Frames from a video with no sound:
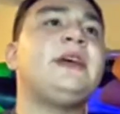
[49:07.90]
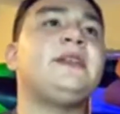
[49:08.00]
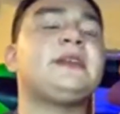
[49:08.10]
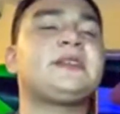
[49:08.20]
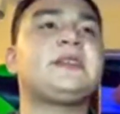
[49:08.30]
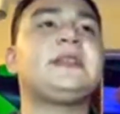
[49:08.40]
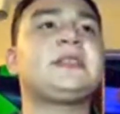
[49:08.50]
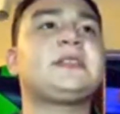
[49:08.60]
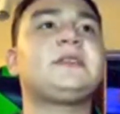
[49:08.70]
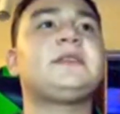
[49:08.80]

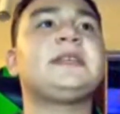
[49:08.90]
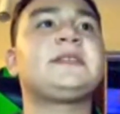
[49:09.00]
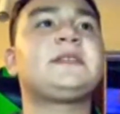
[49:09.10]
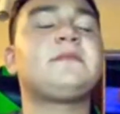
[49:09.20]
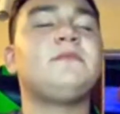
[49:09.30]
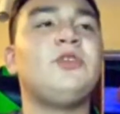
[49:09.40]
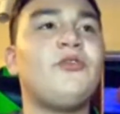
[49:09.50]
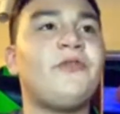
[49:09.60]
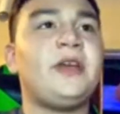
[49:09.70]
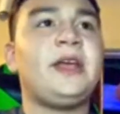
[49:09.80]
this
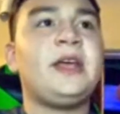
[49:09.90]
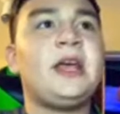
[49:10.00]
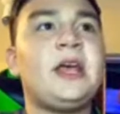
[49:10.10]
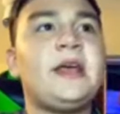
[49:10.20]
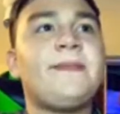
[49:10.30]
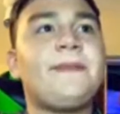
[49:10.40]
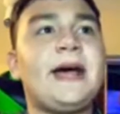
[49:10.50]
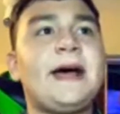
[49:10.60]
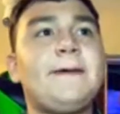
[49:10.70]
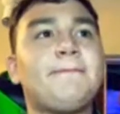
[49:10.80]
movie,
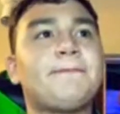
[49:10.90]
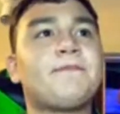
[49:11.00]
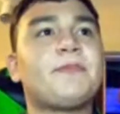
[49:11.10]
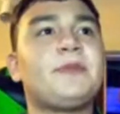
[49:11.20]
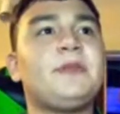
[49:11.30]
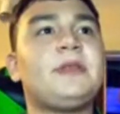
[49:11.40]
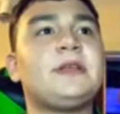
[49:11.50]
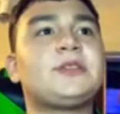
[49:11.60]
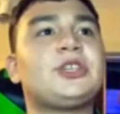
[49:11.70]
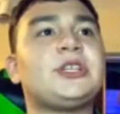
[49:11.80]
that
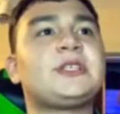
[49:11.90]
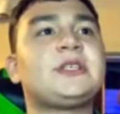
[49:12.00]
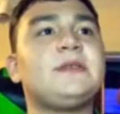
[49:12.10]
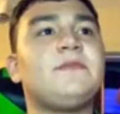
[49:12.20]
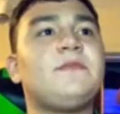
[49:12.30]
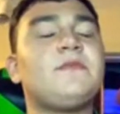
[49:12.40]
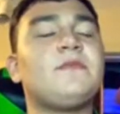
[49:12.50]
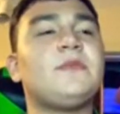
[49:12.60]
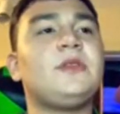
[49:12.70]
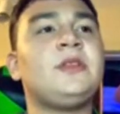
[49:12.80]
there's just
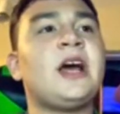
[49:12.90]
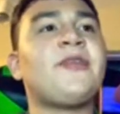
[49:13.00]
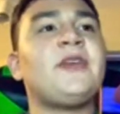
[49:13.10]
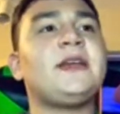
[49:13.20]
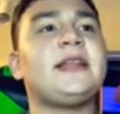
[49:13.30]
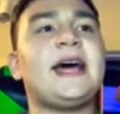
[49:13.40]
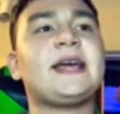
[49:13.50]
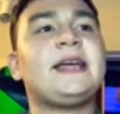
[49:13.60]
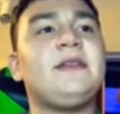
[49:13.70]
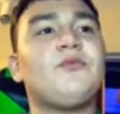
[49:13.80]
nothing that
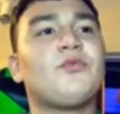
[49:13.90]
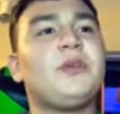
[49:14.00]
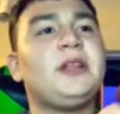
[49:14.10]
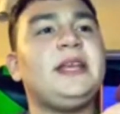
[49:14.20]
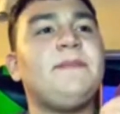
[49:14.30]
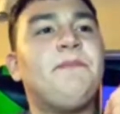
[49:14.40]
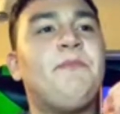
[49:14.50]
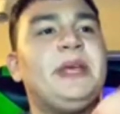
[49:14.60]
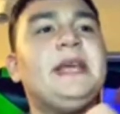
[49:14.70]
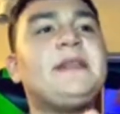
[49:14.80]
can really
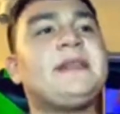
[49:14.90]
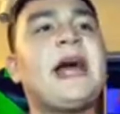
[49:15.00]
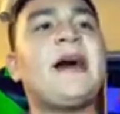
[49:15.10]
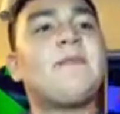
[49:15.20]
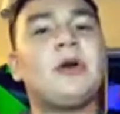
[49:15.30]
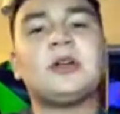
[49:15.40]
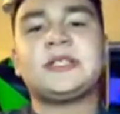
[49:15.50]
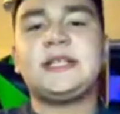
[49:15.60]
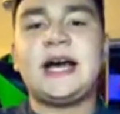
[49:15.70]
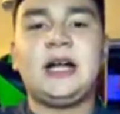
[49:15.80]
beat that
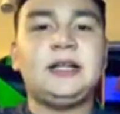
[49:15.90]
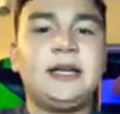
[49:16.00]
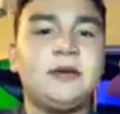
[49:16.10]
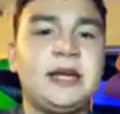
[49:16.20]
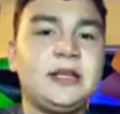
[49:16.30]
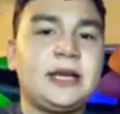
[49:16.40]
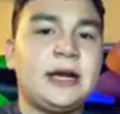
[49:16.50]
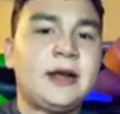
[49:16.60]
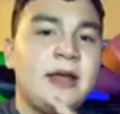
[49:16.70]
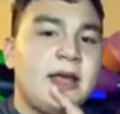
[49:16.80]
personality right
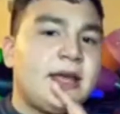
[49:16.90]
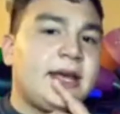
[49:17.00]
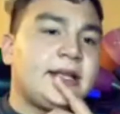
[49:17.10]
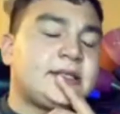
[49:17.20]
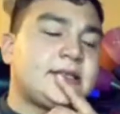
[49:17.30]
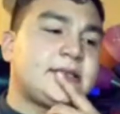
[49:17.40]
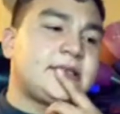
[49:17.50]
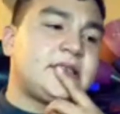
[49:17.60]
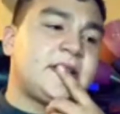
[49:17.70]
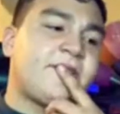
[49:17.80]
there.
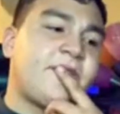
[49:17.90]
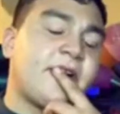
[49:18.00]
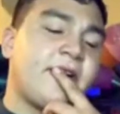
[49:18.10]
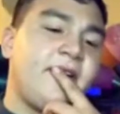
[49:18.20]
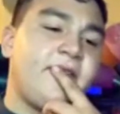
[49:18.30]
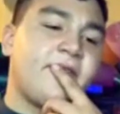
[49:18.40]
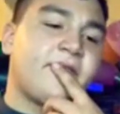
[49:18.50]
It's very